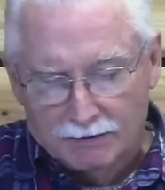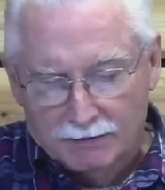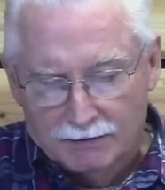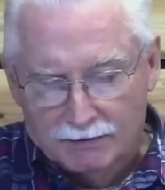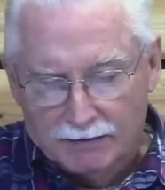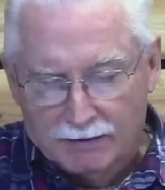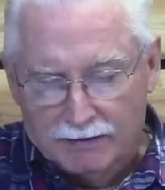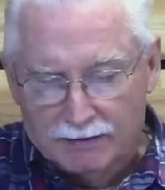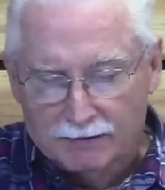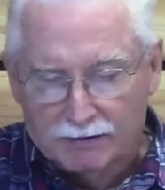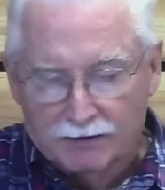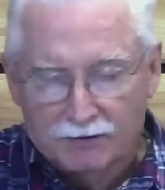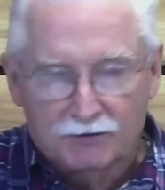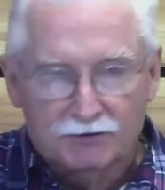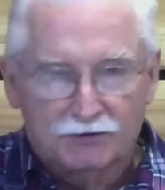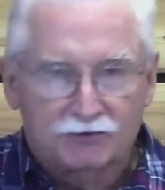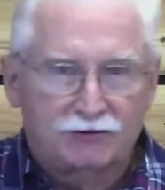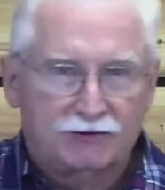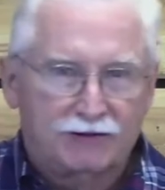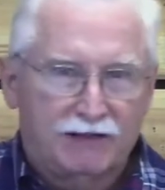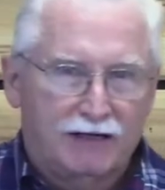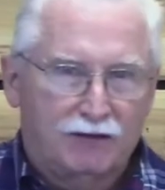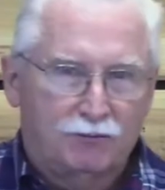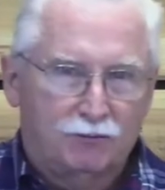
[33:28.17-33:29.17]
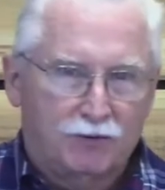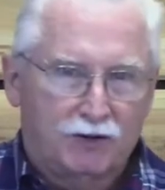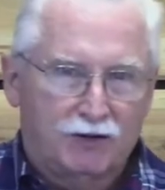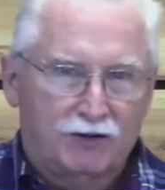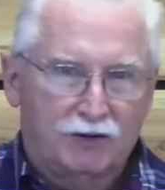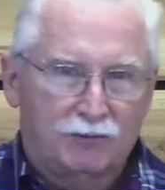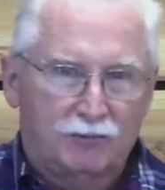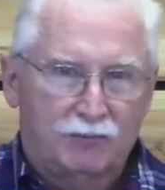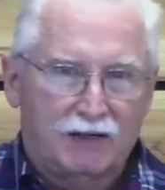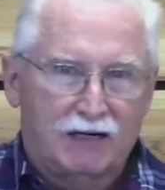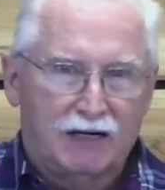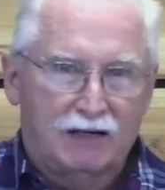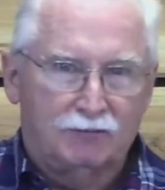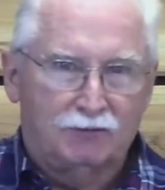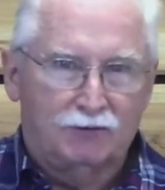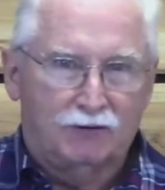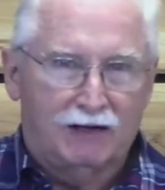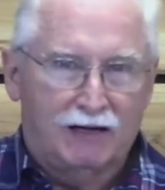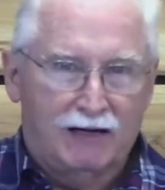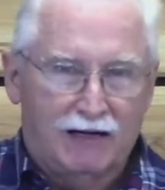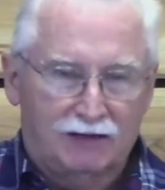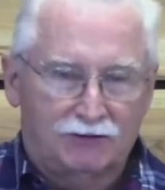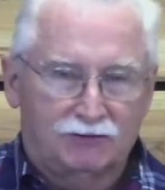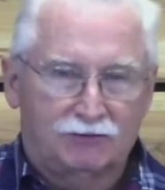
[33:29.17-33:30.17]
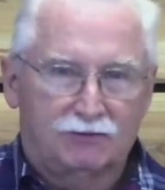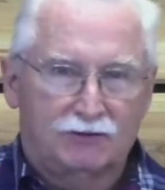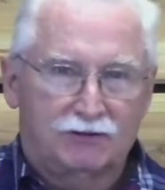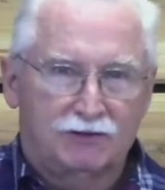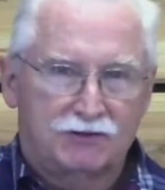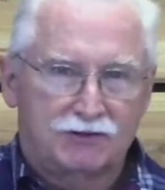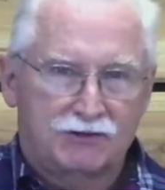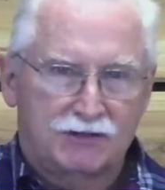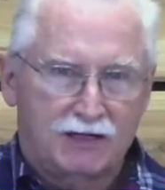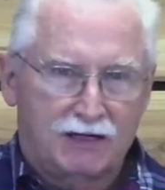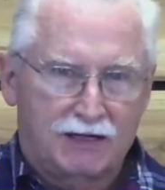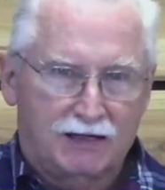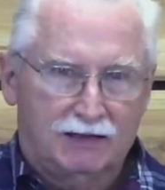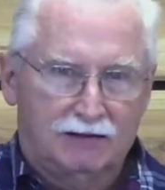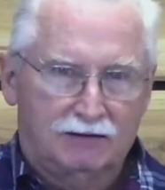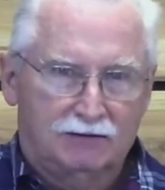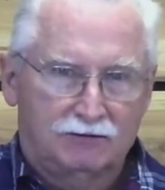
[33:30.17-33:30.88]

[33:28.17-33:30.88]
and understand what the Bible actually says.